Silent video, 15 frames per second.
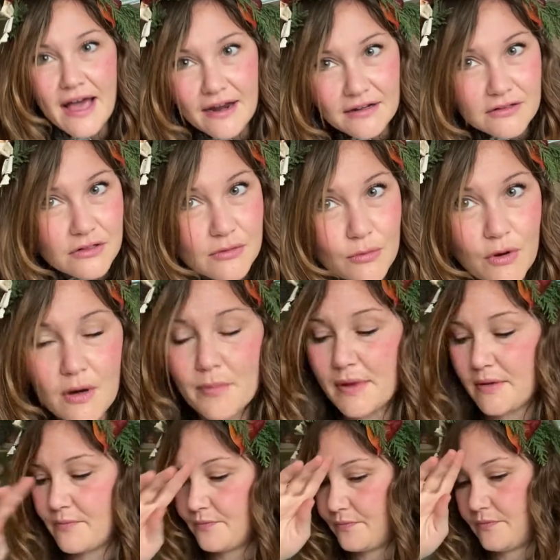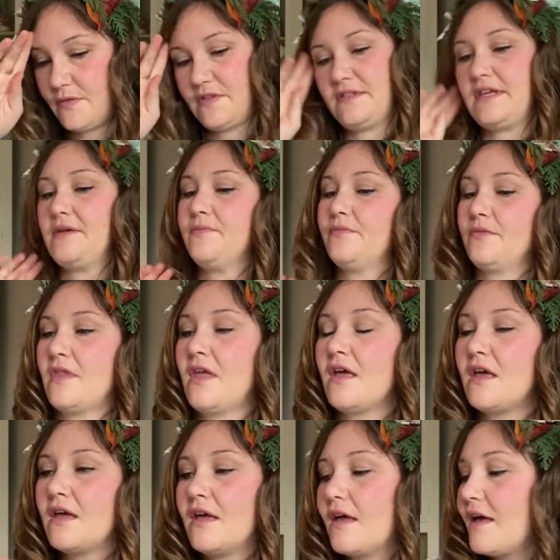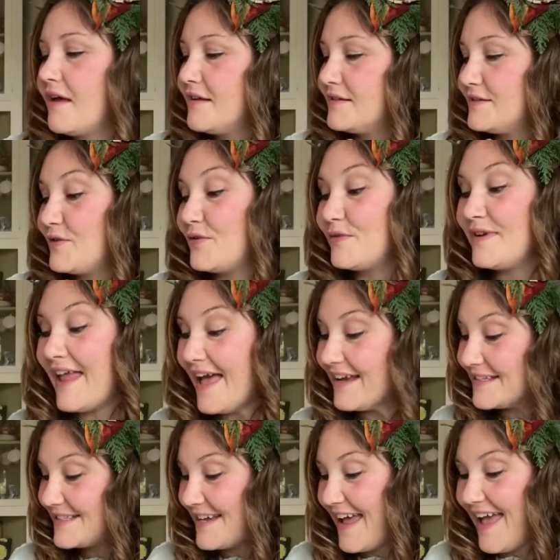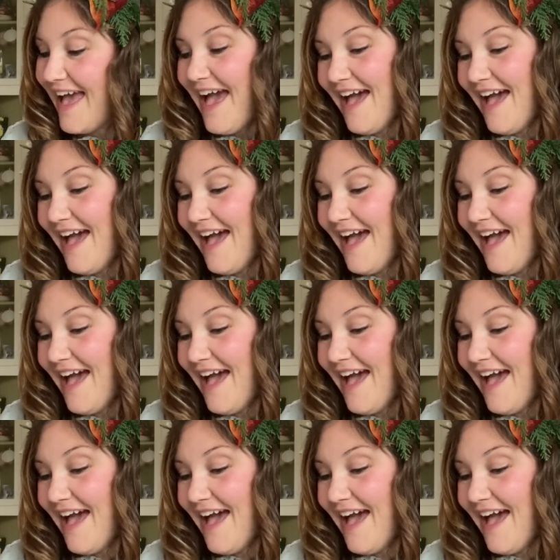a little more, but we'll see. So next I have